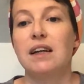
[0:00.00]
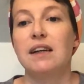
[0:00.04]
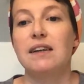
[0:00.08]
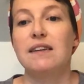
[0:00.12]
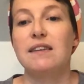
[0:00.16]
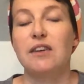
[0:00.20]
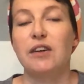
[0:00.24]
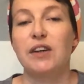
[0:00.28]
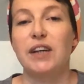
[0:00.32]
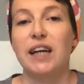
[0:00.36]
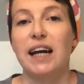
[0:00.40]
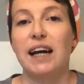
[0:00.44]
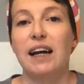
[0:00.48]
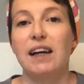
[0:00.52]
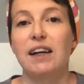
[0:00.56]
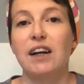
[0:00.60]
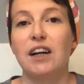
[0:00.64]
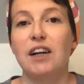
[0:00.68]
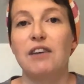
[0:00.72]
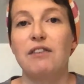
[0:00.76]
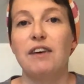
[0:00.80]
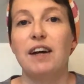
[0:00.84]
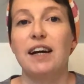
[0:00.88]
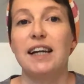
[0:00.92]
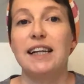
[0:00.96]
So yeah,
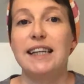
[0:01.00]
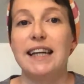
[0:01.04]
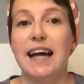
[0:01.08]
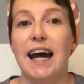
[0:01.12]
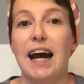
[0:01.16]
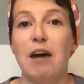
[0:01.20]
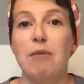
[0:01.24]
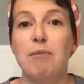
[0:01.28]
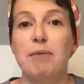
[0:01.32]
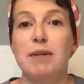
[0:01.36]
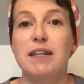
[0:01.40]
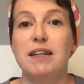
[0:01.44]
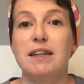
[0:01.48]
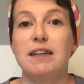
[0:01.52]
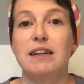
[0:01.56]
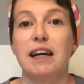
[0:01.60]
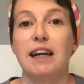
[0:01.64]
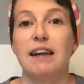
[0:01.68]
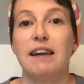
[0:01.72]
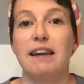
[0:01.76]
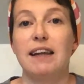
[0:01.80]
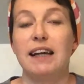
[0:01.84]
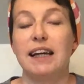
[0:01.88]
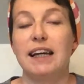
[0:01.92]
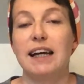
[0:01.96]
kind of adapt
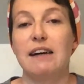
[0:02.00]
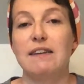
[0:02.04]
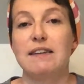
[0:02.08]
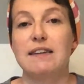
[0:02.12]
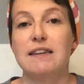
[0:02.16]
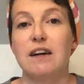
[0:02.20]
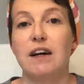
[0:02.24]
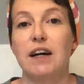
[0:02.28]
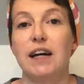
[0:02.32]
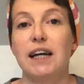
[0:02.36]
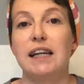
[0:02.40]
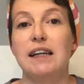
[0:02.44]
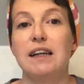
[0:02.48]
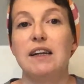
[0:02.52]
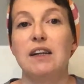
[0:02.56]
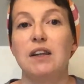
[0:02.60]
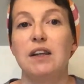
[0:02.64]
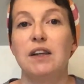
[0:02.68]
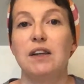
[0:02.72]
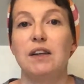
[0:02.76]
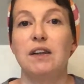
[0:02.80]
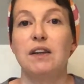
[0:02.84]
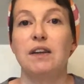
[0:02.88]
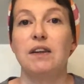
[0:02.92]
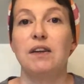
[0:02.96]
and think outside
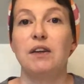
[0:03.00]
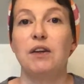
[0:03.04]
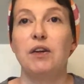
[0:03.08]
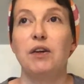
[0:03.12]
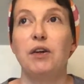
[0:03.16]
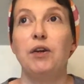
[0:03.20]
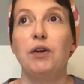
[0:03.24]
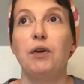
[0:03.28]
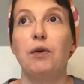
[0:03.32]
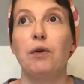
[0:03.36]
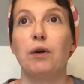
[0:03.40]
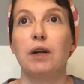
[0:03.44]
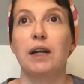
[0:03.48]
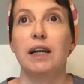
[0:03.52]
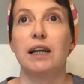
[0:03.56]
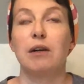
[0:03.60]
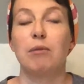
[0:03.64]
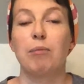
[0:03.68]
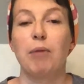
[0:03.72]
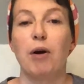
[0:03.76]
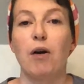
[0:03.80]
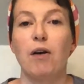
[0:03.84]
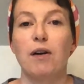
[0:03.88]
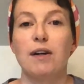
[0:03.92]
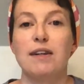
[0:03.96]
your little
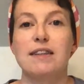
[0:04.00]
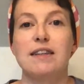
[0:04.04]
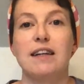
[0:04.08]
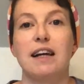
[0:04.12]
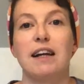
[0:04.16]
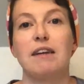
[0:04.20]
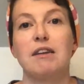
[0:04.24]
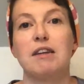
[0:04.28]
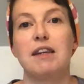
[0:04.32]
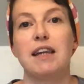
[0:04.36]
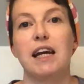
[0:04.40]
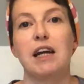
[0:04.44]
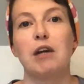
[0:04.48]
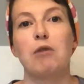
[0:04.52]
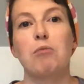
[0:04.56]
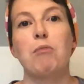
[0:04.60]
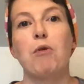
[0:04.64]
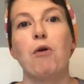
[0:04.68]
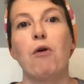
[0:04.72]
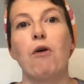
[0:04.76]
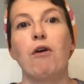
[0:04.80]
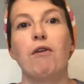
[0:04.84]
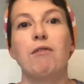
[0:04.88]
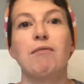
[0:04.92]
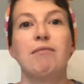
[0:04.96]
box and think
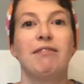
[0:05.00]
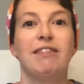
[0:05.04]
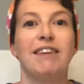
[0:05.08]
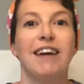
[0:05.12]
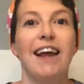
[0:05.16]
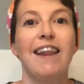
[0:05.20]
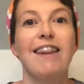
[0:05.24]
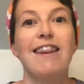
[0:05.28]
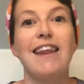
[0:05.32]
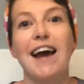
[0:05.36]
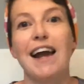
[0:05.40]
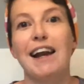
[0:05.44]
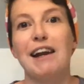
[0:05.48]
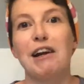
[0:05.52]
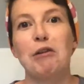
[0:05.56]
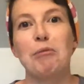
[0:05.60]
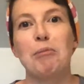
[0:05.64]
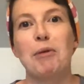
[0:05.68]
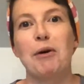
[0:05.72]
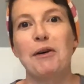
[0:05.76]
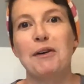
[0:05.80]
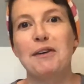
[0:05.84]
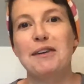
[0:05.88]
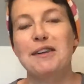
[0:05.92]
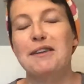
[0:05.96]
more in their little
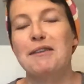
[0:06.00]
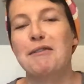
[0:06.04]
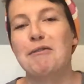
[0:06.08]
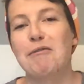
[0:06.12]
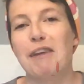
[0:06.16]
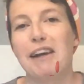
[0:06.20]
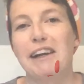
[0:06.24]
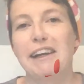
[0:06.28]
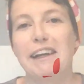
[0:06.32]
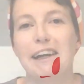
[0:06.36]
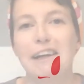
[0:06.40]
box right